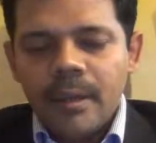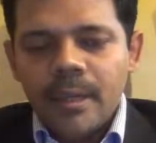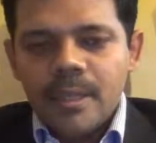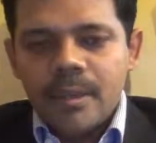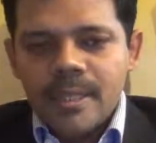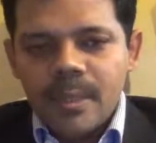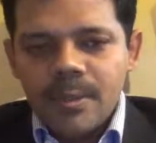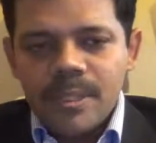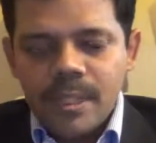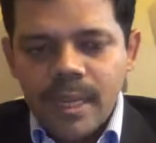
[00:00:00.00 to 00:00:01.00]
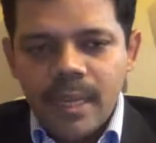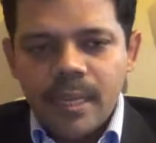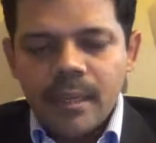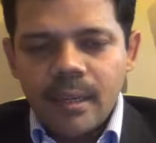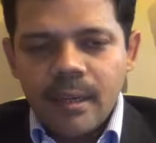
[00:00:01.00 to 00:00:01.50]
So as I was
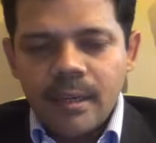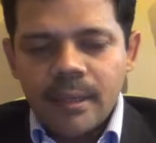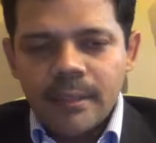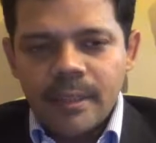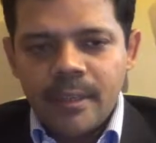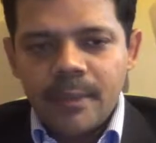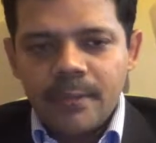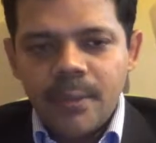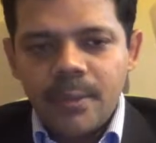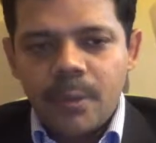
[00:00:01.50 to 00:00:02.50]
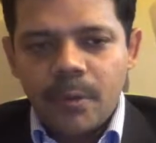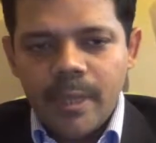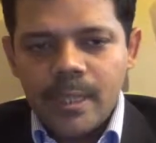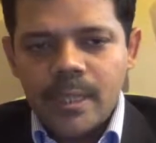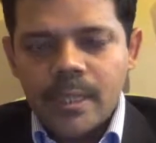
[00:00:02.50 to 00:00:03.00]
saying, there are few
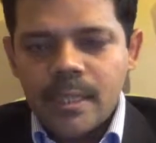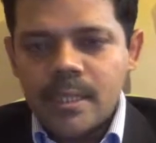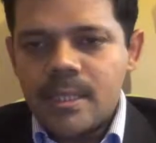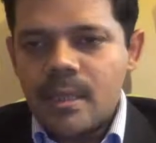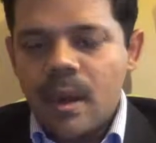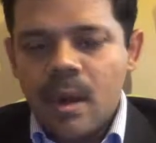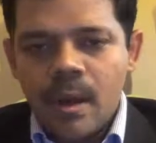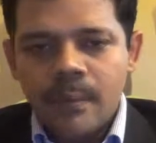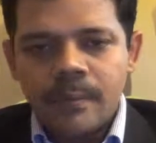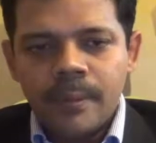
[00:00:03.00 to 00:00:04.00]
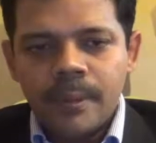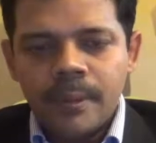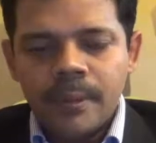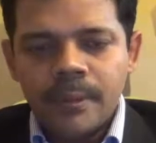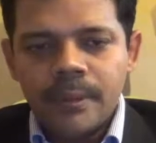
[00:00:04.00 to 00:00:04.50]
traces of
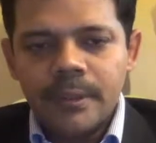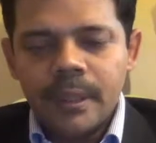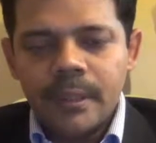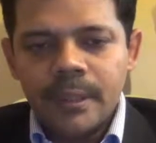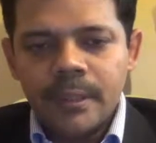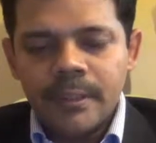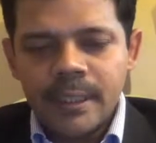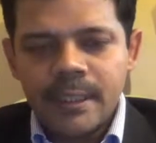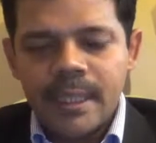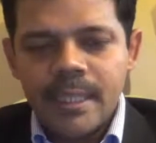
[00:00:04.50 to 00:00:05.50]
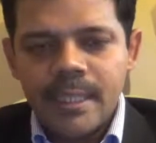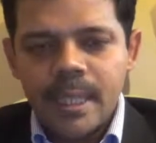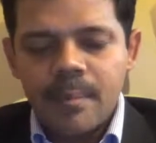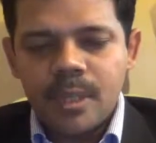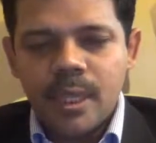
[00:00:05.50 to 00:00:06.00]
this
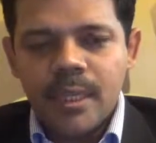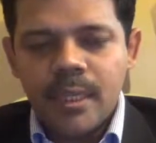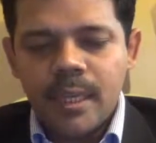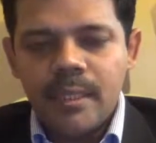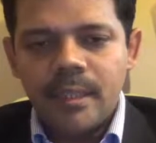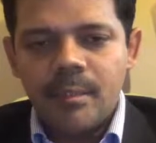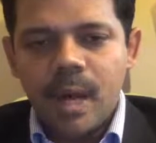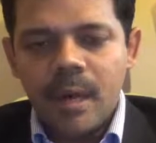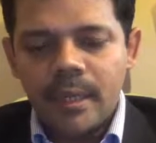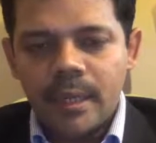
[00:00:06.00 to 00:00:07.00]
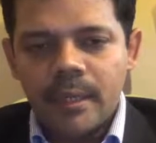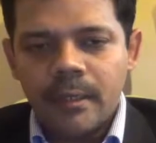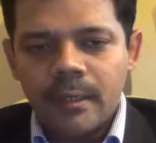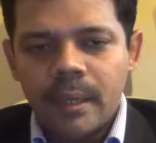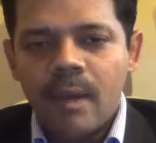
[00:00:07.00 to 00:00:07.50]
concept in Indian market.
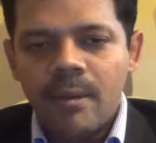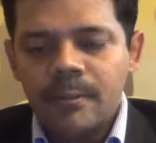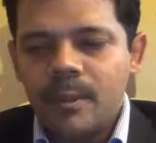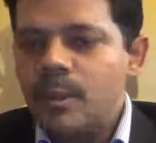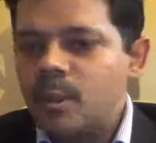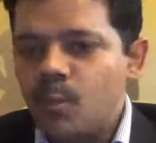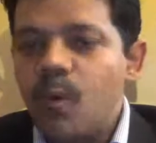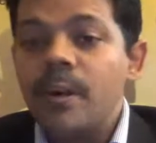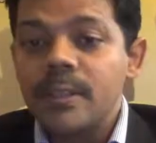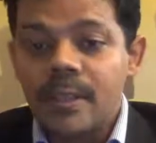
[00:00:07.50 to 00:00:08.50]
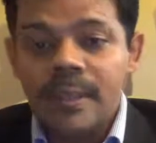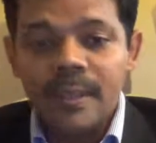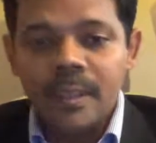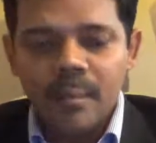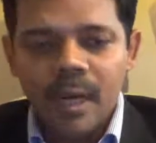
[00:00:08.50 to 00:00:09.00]
Now I'm going to focus on
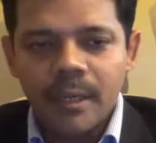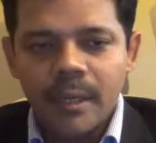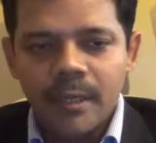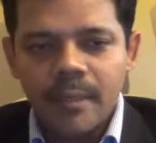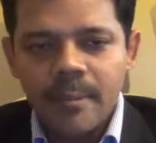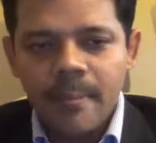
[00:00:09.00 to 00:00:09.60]
Indian market.